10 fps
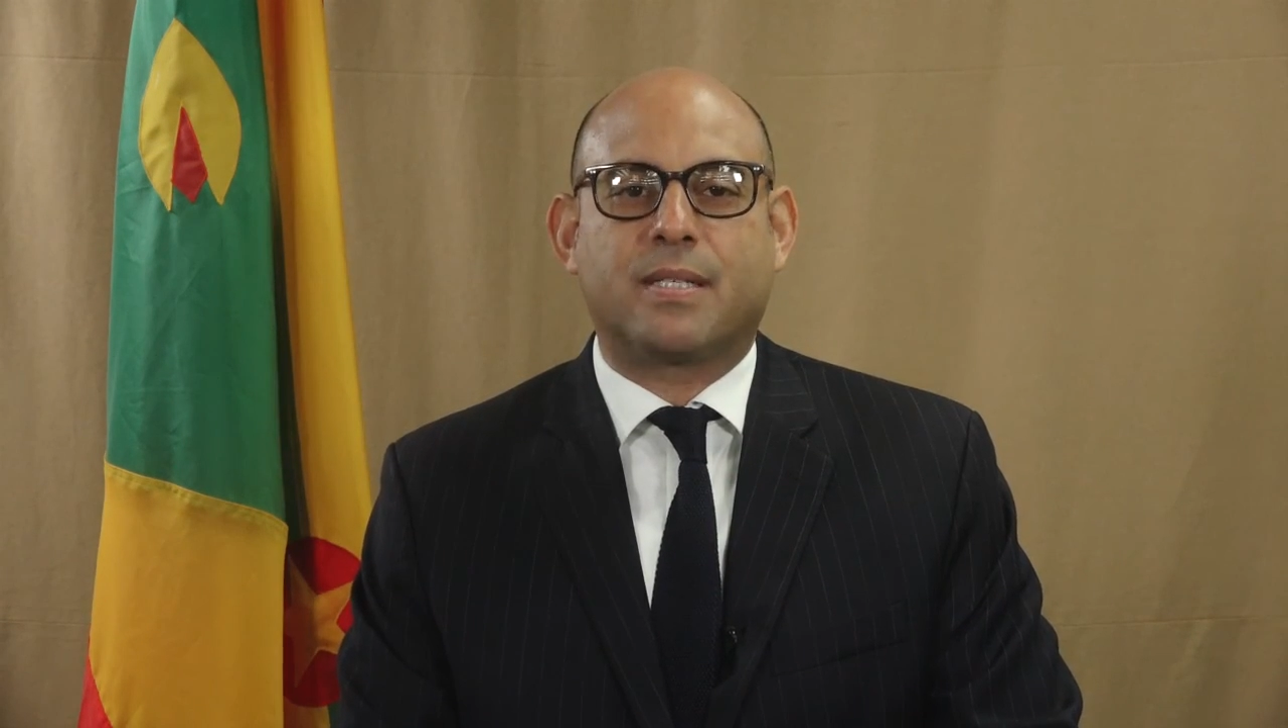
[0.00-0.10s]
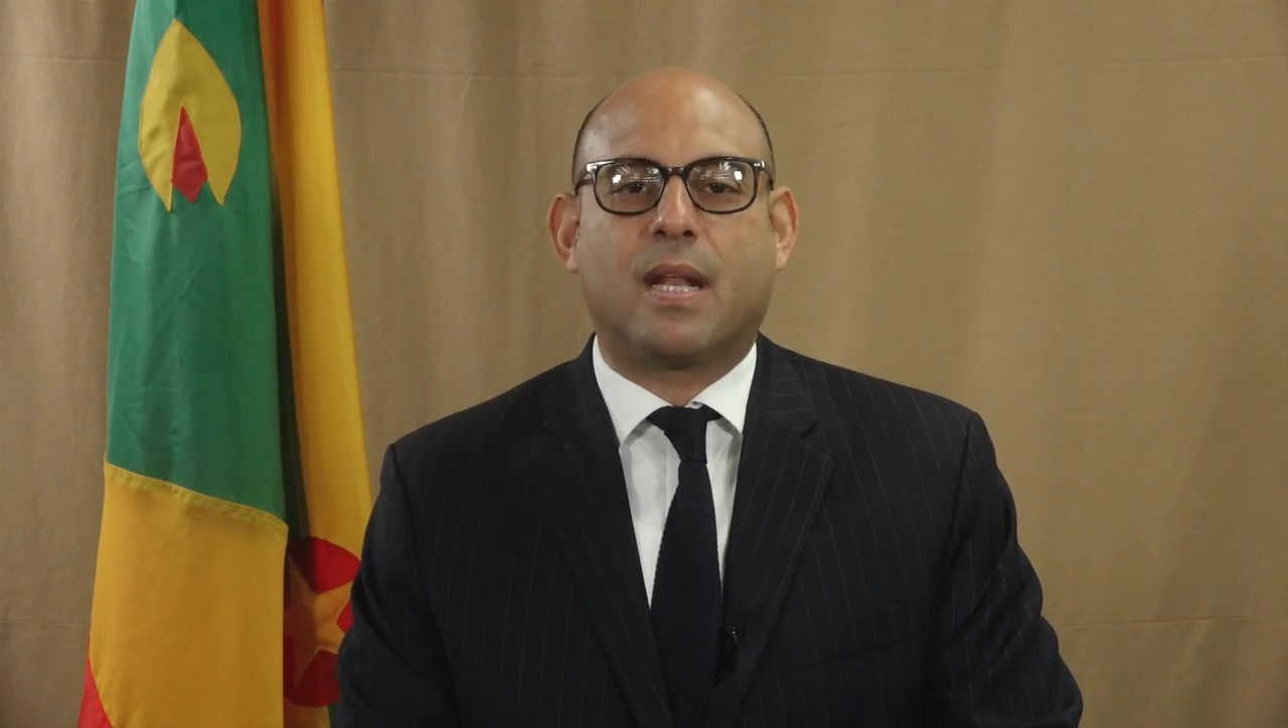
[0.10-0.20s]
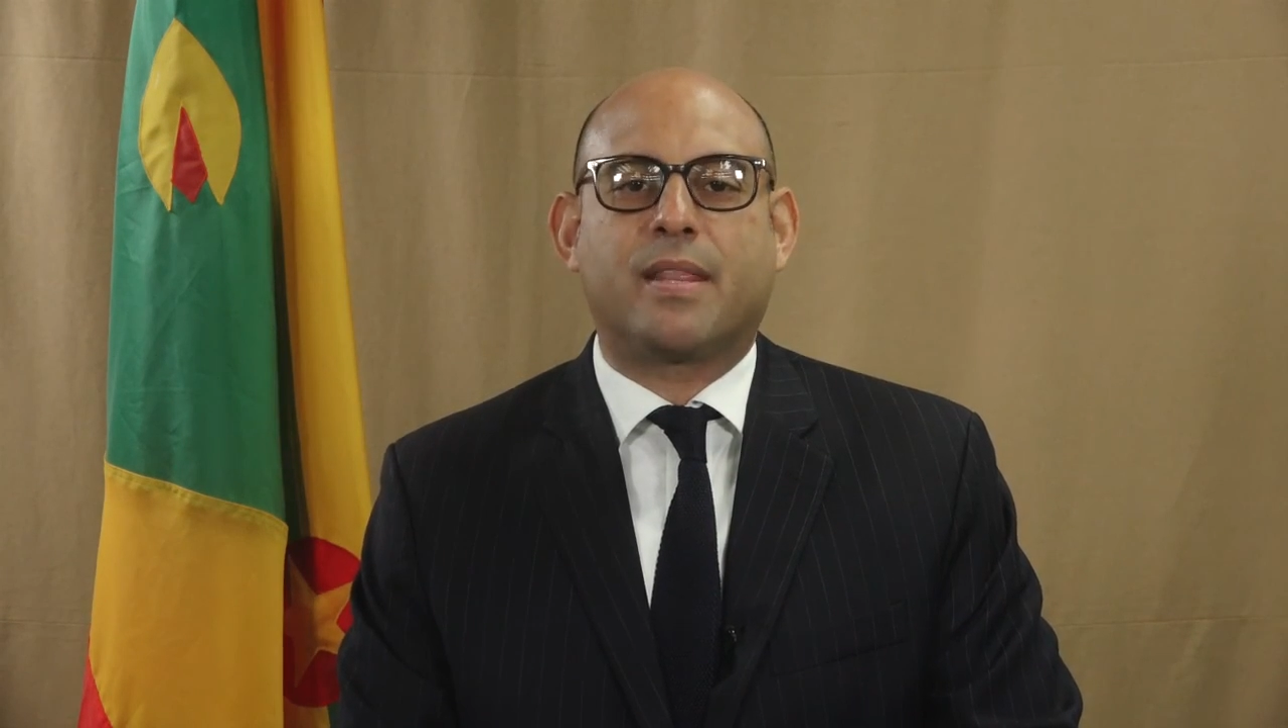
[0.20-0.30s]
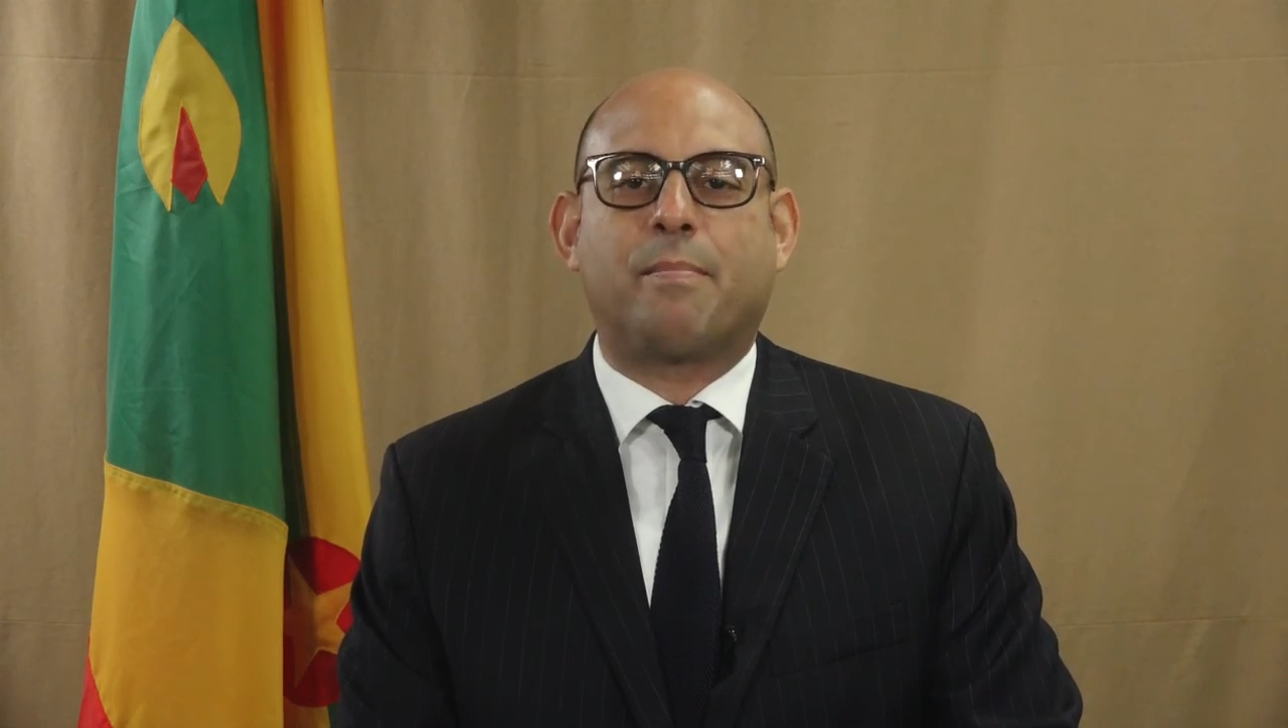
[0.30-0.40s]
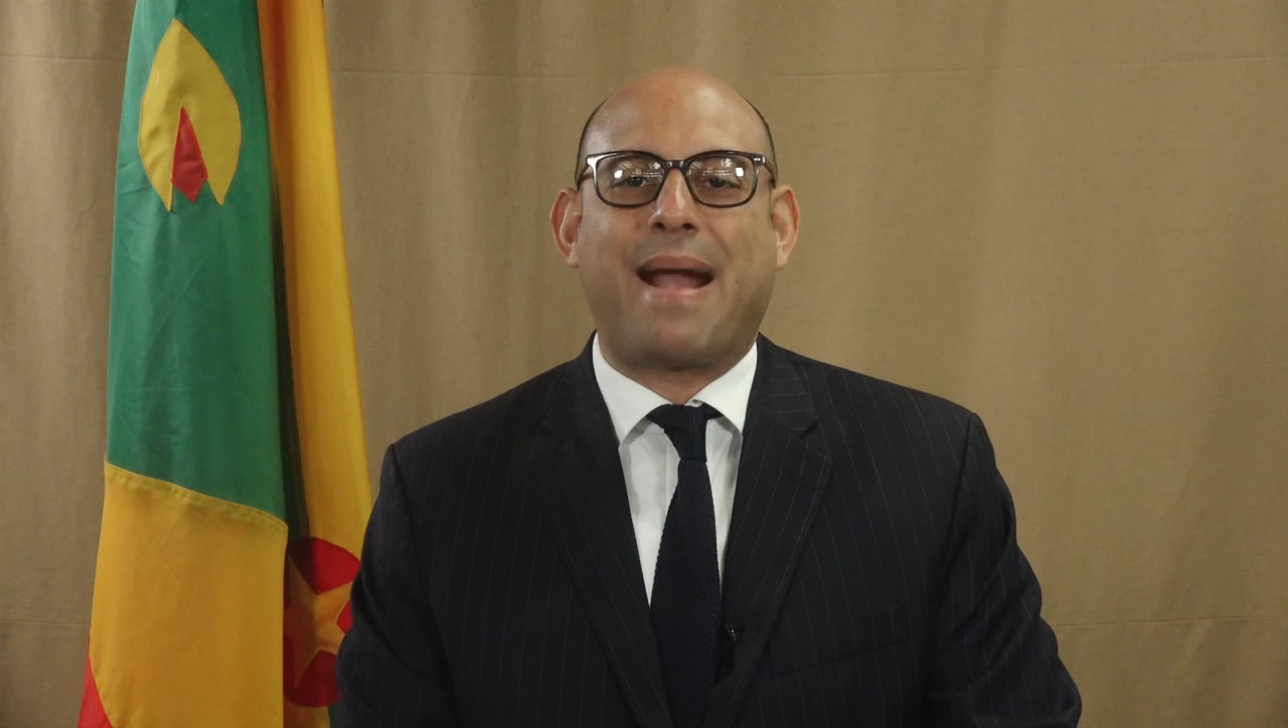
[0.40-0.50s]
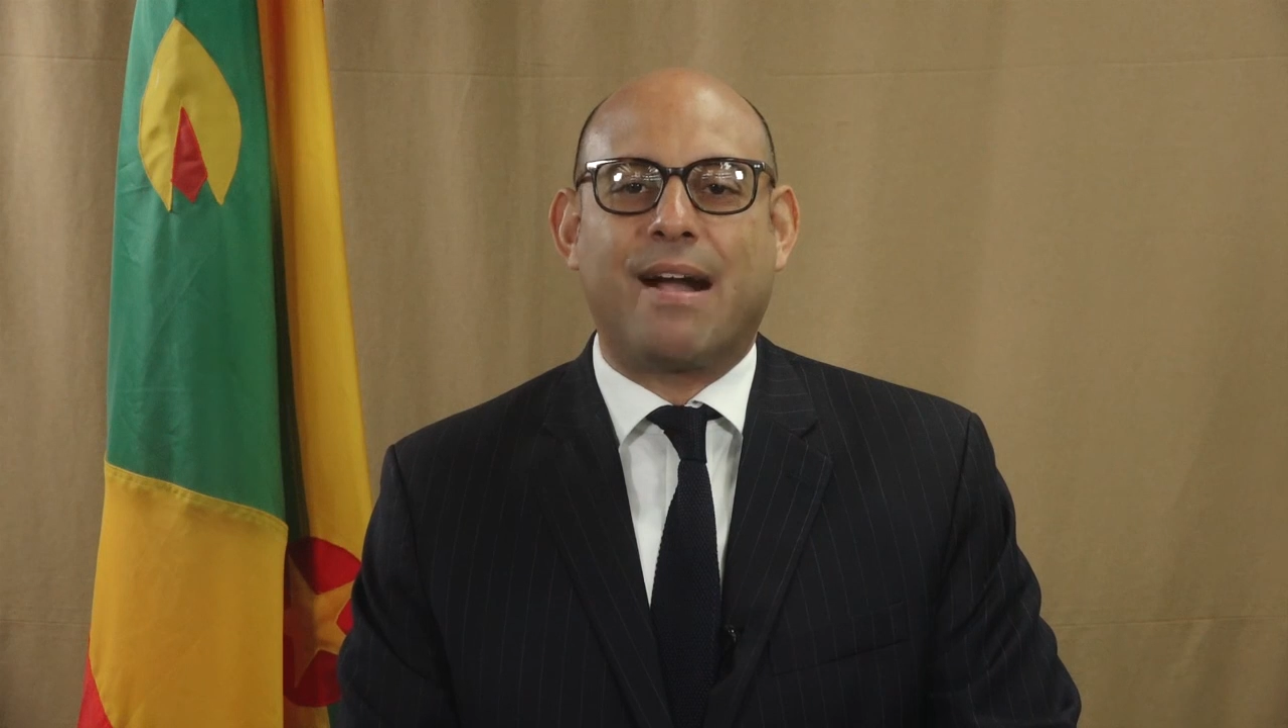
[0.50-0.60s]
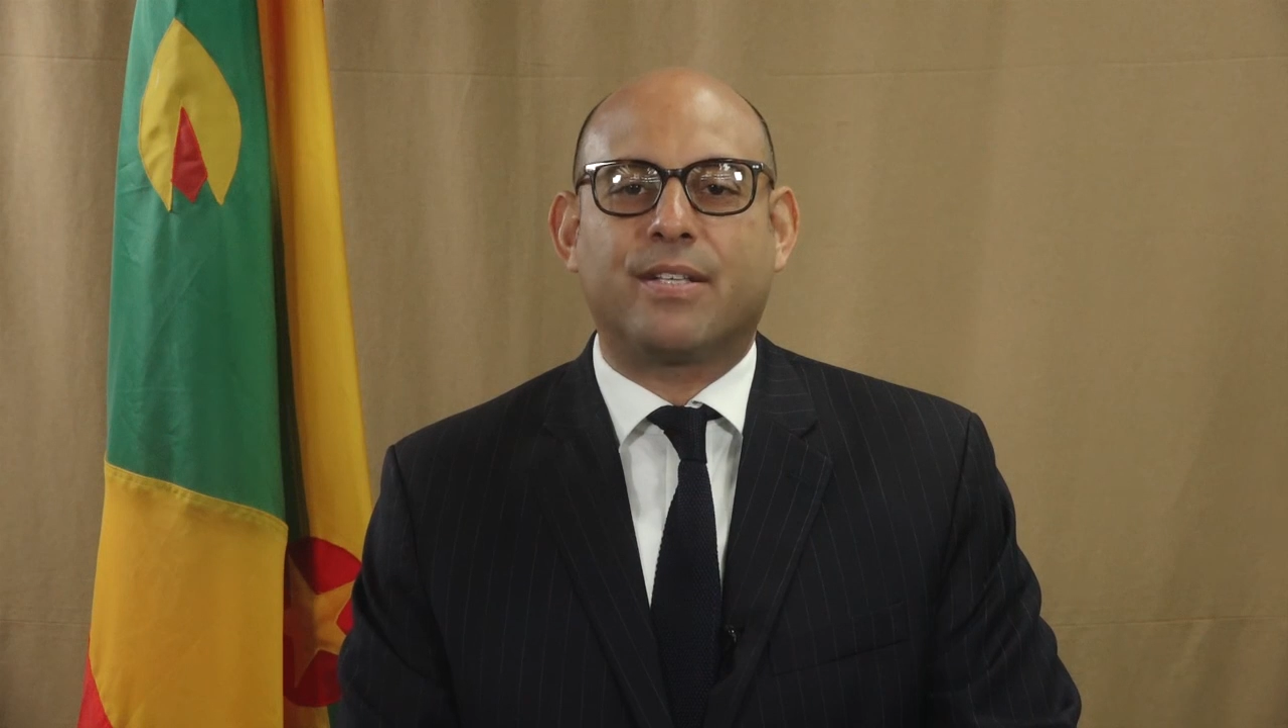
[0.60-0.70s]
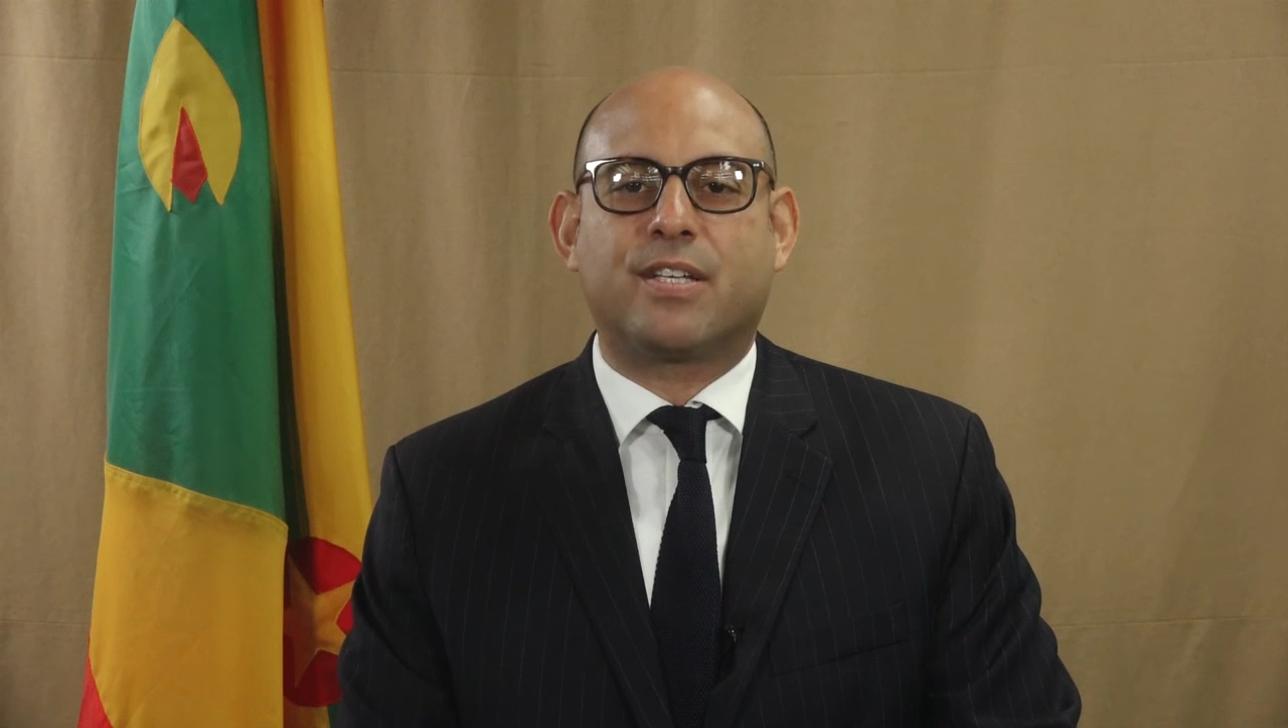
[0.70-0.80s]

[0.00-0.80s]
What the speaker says: like the Paris